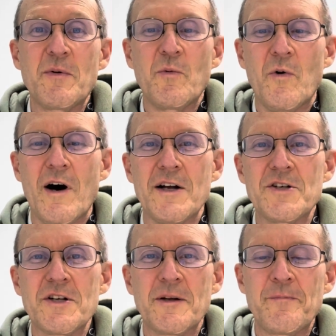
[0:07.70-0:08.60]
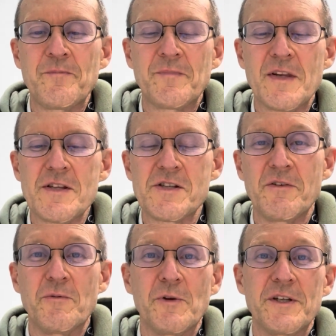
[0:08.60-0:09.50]
watch. This is a
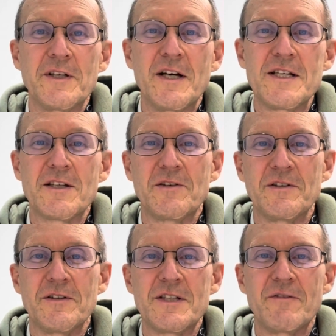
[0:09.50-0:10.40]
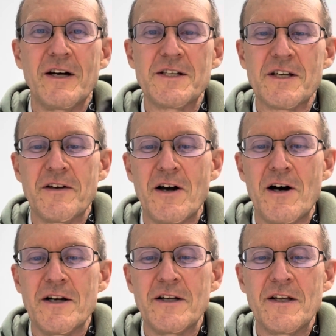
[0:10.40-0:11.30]
really nice little device I
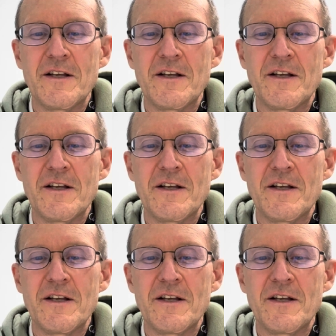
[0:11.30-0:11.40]
got.